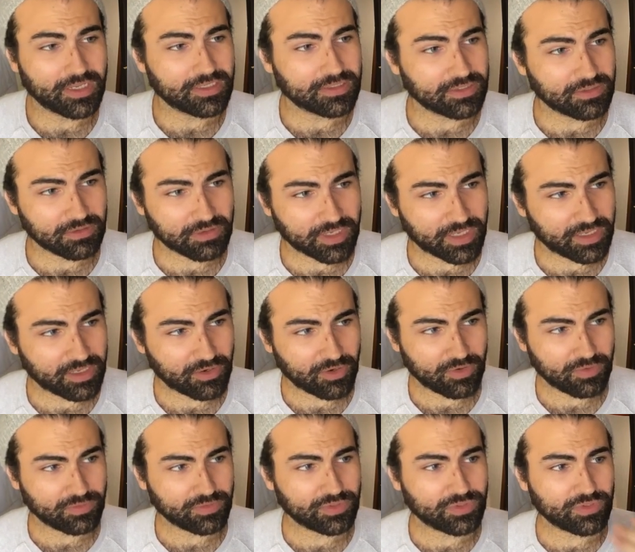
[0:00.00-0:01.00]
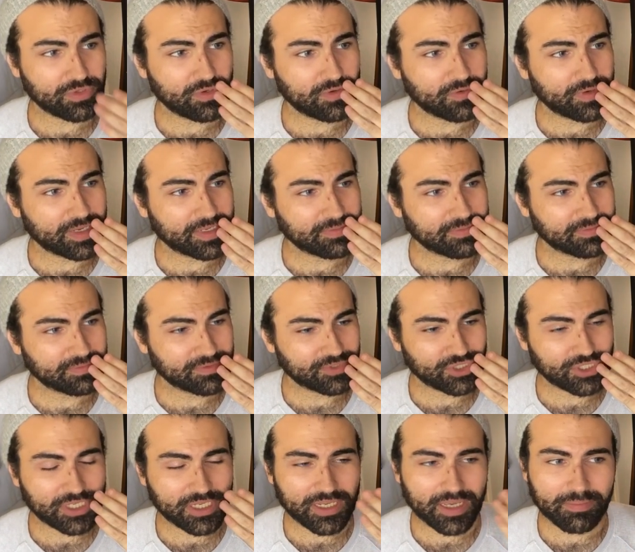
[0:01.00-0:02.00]
Is it okay? Oh, no, I
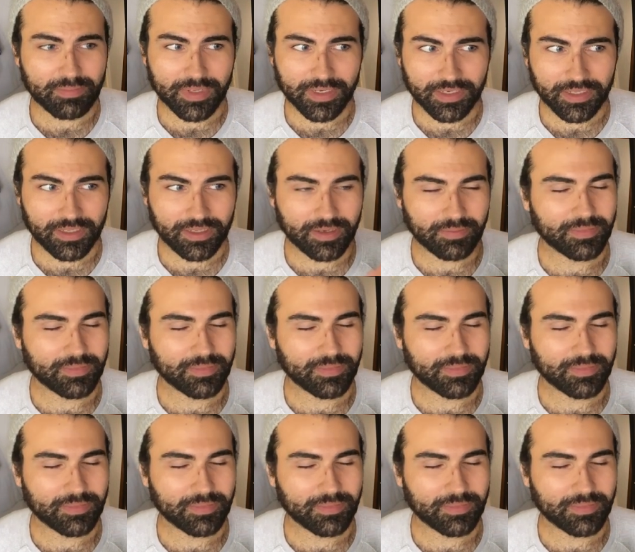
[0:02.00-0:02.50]
meant he.